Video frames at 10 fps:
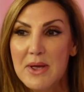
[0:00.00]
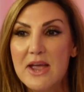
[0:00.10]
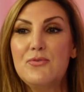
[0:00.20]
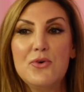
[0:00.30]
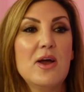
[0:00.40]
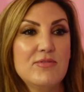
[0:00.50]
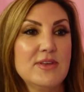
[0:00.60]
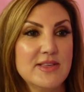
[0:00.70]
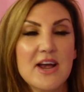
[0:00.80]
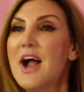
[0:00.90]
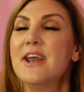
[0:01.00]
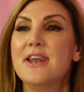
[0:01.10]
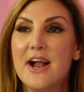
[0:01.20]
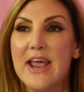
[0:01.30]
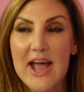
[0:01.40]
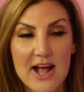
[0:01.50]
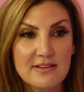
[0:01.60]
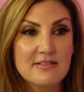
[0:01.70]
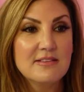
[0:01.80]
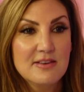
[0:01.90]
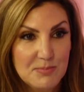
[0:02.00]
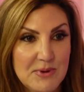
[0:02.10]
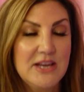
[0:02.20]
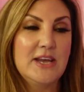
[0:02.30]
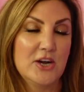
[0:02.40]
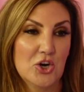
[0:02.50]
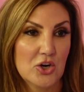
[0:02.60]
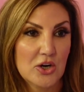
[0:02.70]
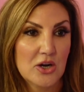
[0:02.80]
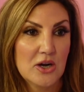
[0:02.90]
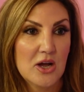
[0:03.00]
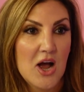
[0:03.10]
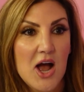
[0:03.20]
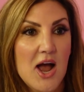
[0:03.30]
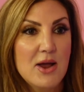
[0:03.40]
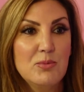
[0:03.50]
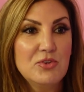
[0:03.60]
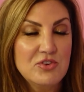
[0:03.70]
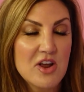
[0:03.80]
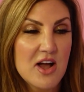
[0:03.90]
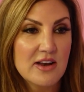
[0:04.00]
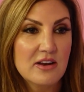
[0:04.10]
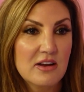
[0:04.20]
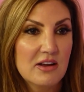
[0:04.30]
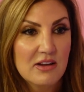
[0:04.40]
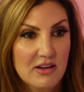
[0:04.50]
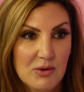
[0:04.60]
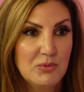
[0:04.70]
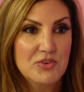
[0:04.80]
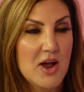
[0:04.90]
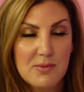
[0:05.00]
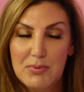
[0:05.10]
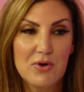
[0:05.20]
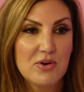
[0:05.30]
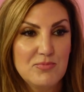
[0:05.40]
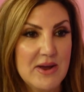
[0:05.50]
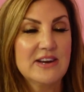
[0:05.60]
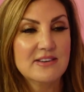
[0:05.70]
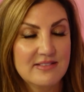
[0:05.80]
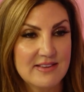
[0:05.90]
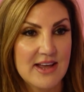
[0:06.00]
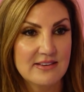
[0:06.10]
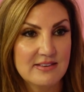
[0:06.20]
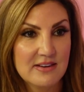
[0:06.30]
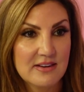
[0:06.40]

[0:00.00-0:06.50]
Pay for everything. I did not ask to be here. It was not part of my consent.